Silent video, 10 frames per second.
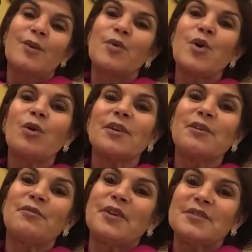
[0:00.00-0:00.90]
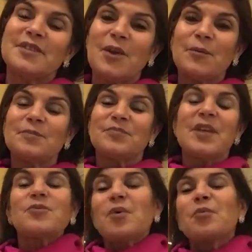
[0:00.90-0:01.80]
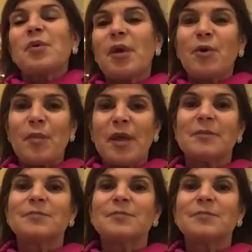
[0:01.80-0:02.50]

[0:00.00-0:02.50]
we're all different. So that's what we recommend.